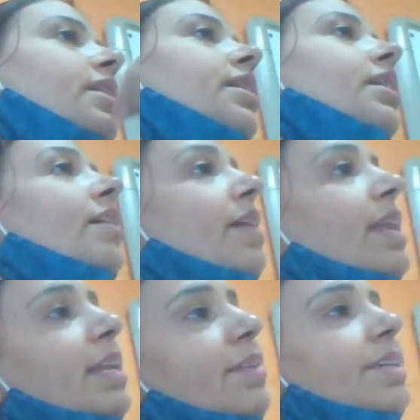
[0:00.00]

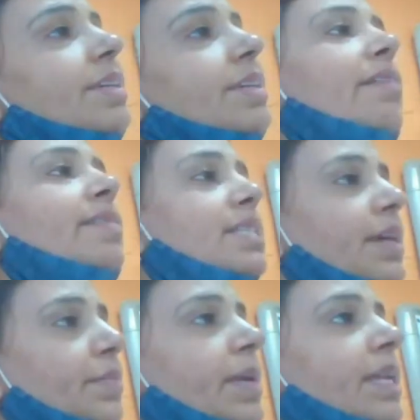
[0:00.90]
Keval, leave it. I will
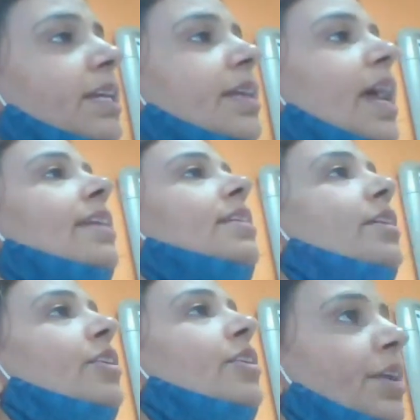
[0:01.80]
staple it. Write
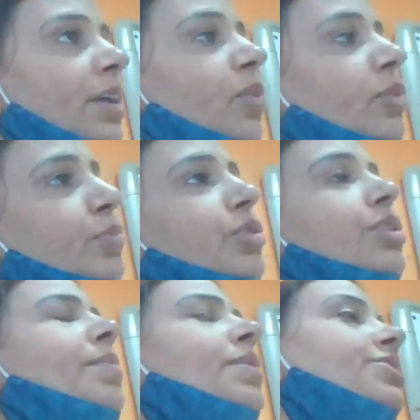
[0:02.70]
your name on both
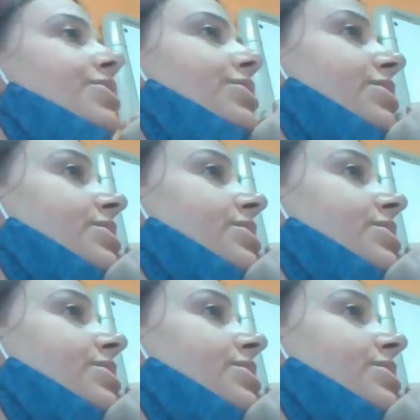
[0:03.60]
the pages.